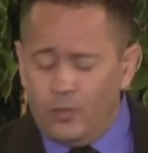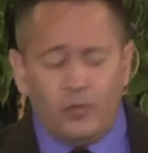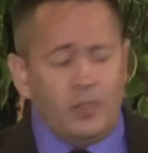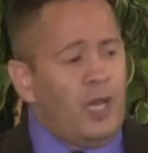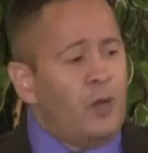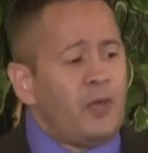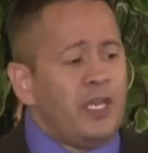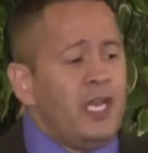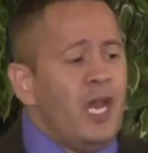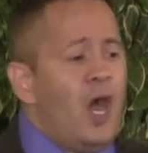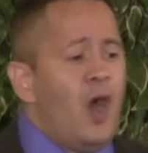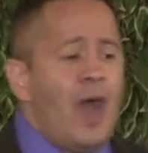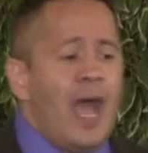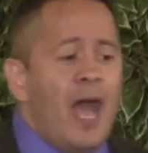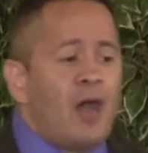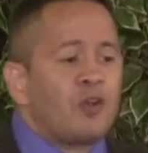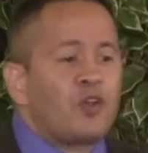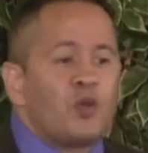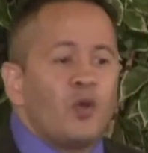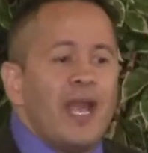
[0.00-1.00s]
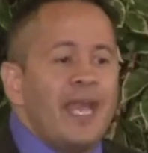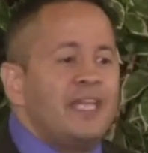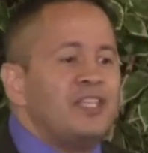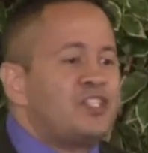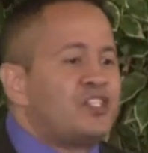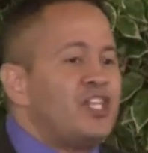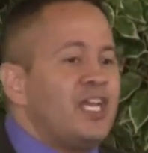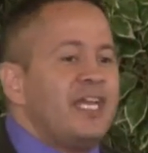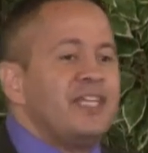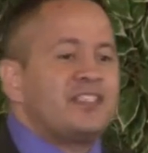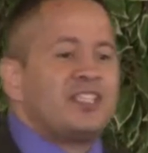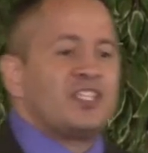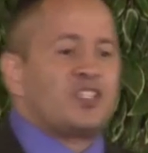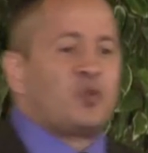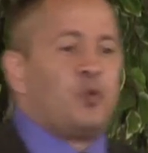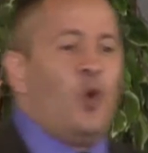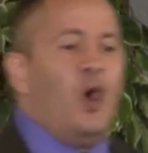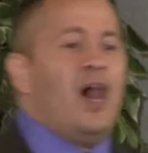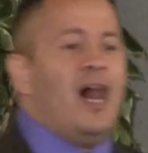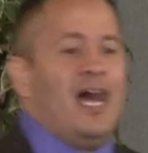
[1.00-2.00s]
Now we know how great
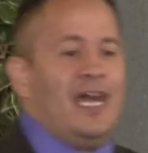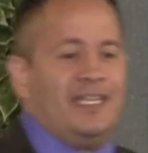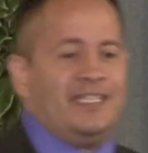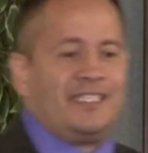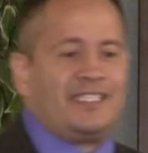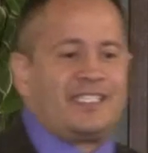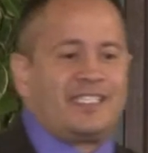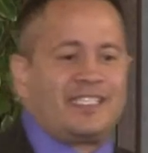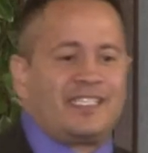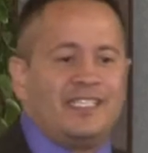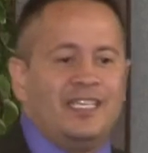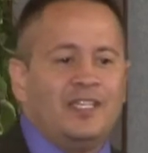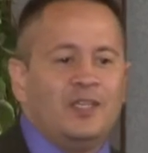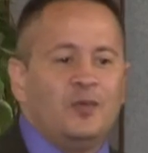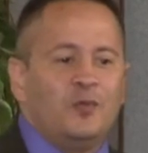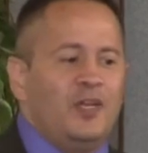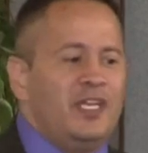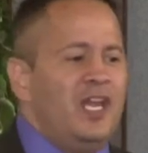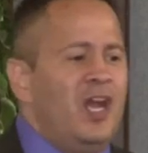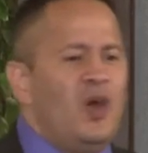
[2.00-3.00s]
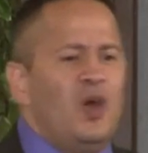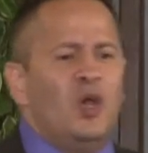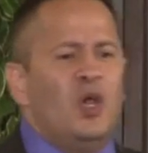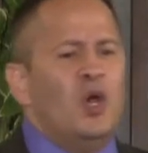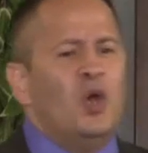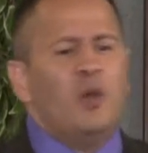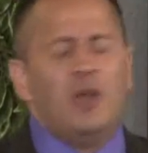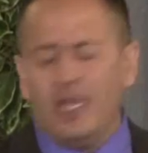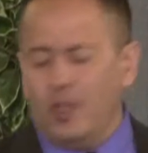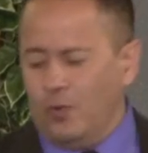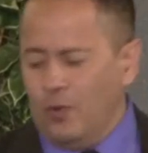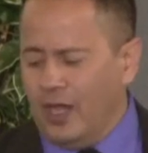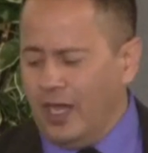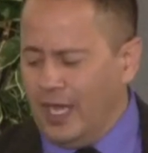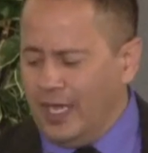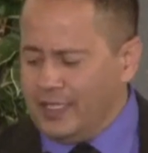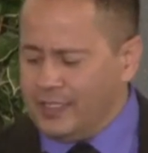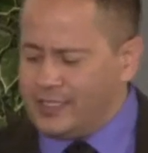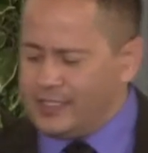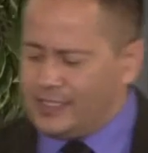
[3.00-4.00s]
Jesus was, we know who he
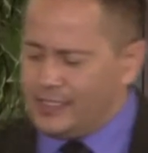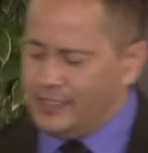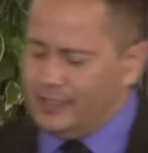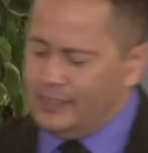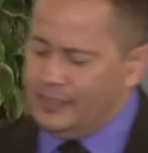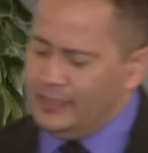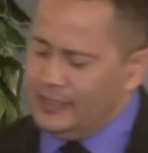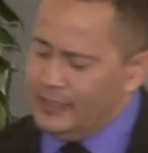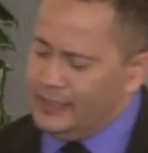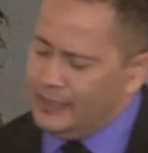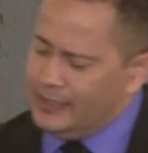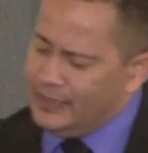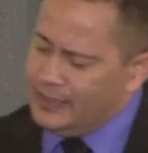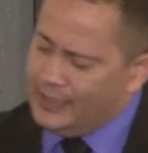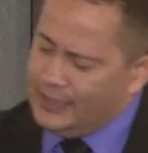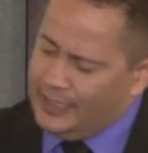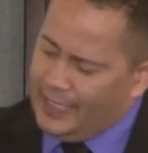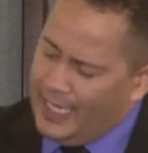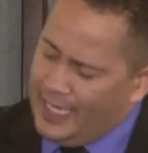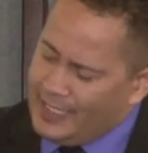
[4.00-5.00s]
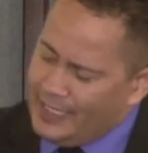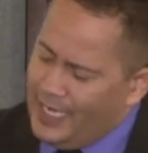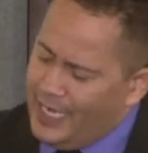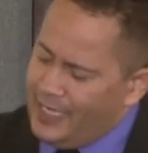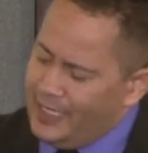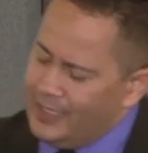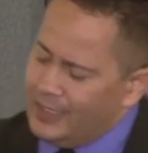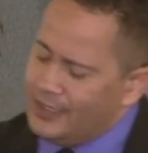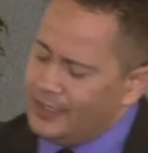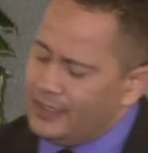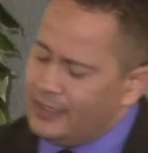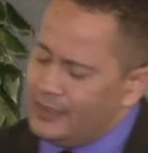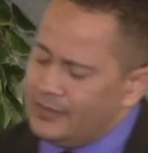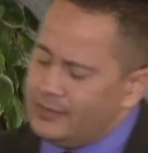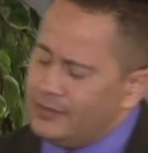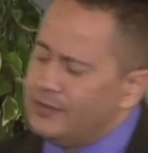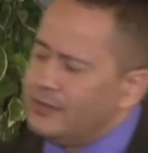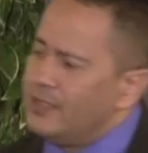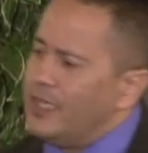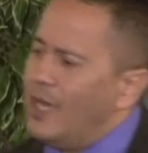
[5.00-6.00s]
was. And yet,
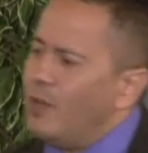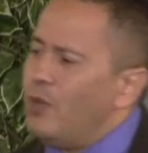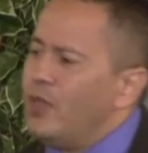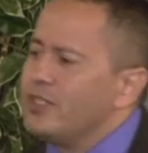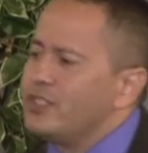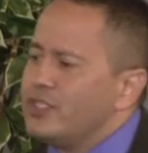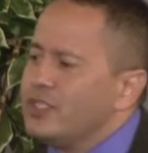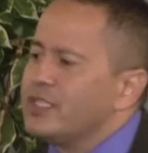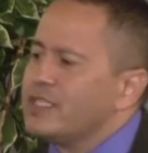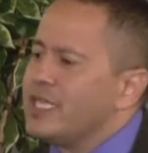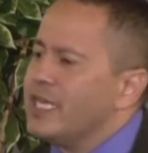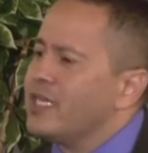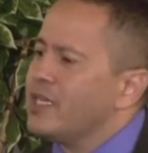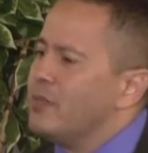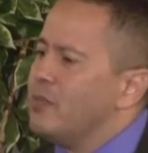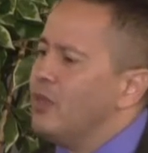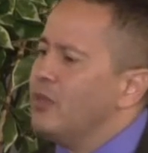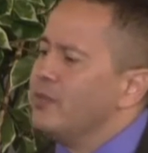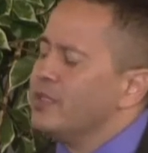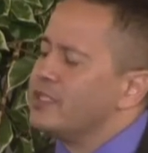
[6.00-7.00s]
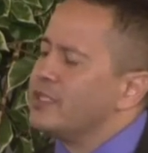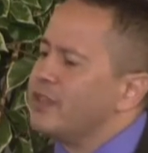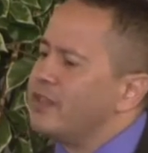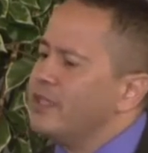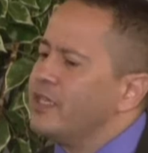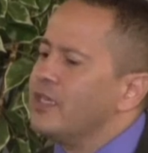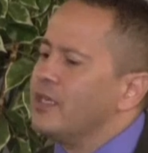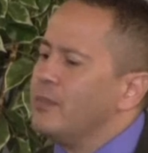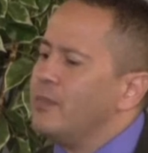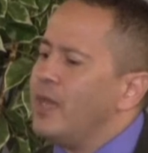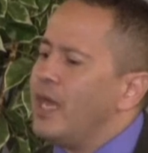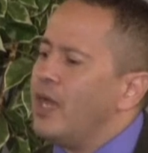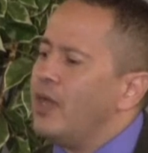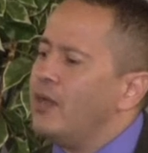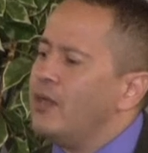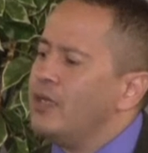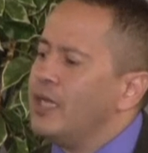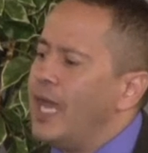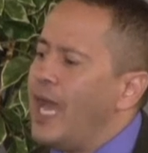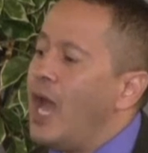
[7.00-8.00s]
I want you to take a moment to think
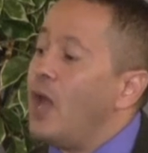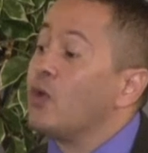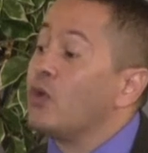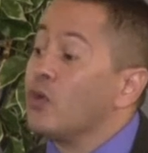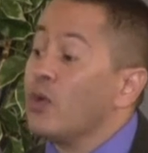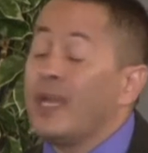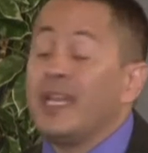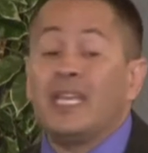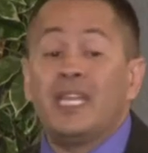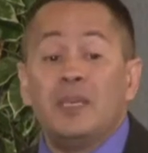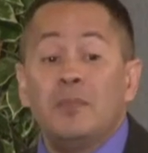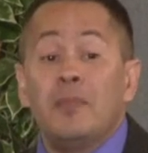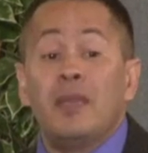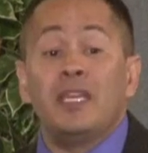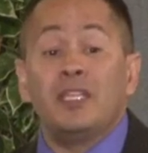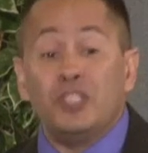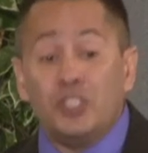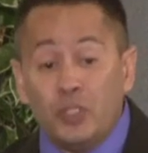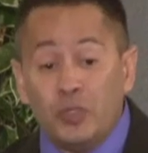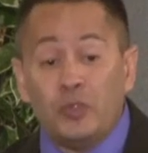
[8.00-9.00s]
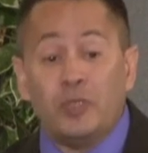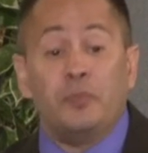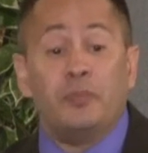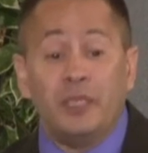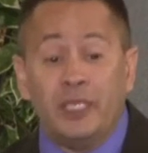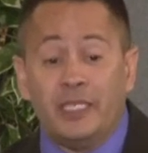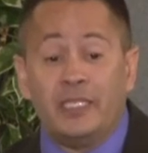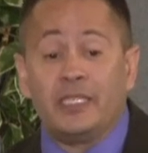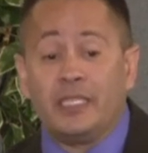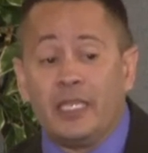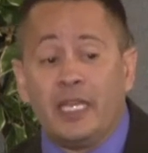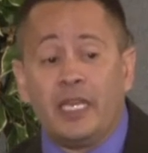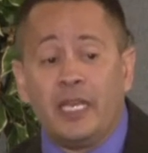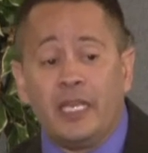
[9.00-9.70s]
about how great he made you to be today.